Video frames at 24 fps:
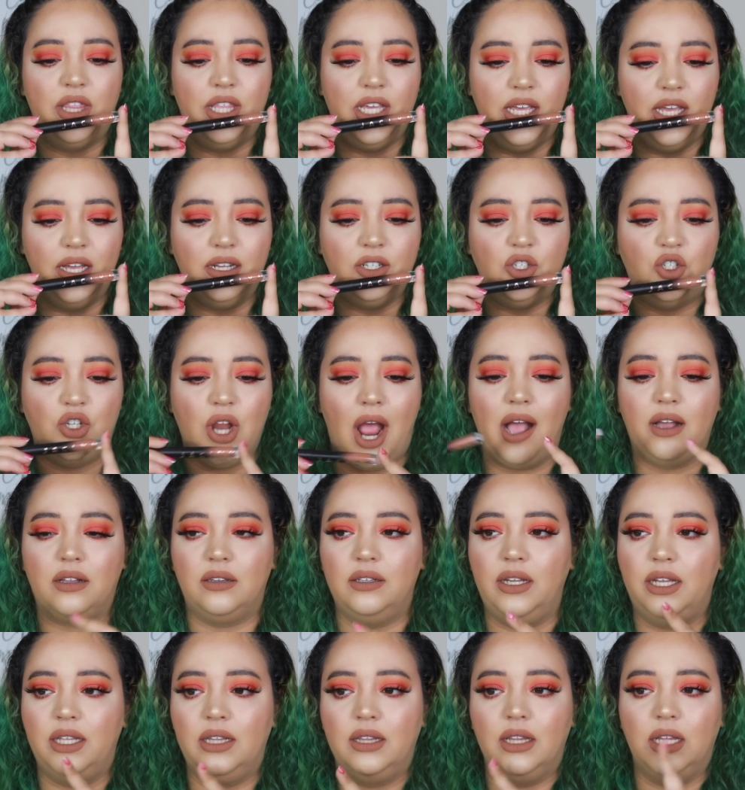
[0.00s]
the
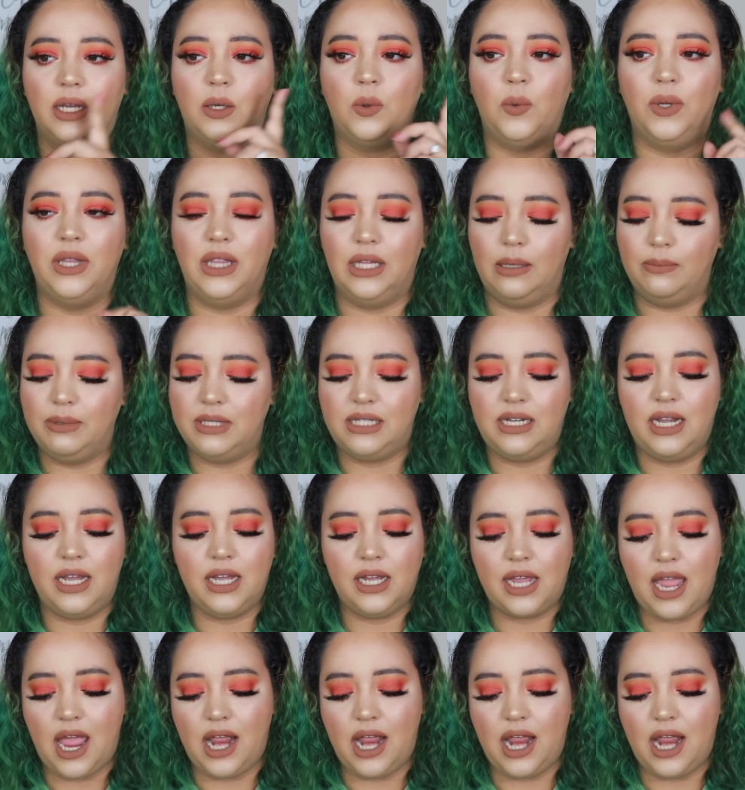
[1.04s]
Jaclyn liquid lipstick,